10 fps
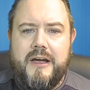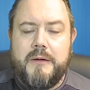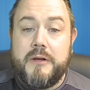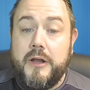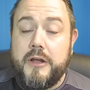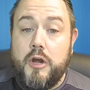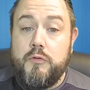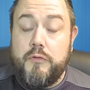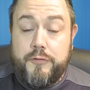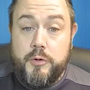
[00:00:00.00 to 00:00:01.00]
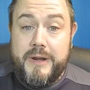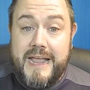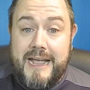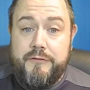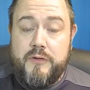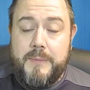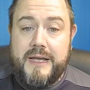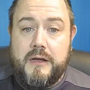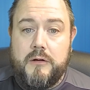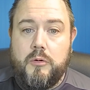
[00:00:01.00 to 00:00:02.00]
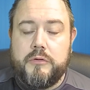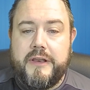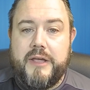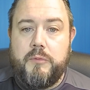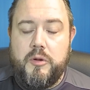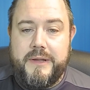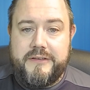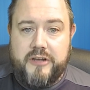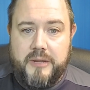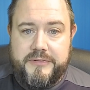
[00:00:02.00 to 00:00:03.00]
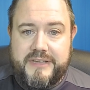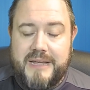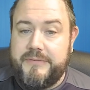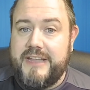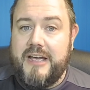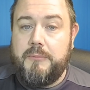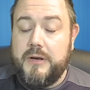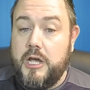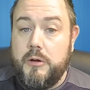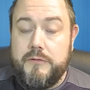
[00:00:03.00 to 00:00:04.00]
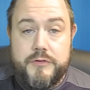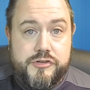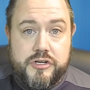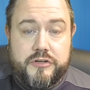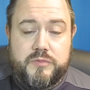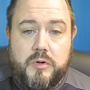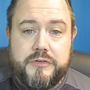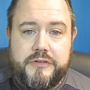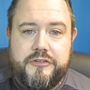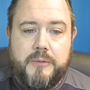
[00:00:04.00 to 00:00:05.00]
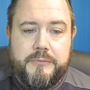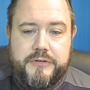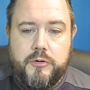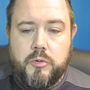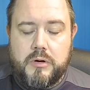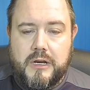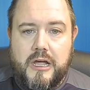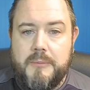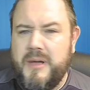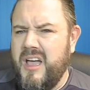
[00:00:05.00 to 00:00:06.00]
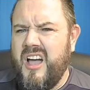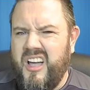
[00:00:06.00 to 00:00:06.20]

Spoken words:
I'm going to go through in alphabetical order. There will be timestamps down below if you just want to jump to your club.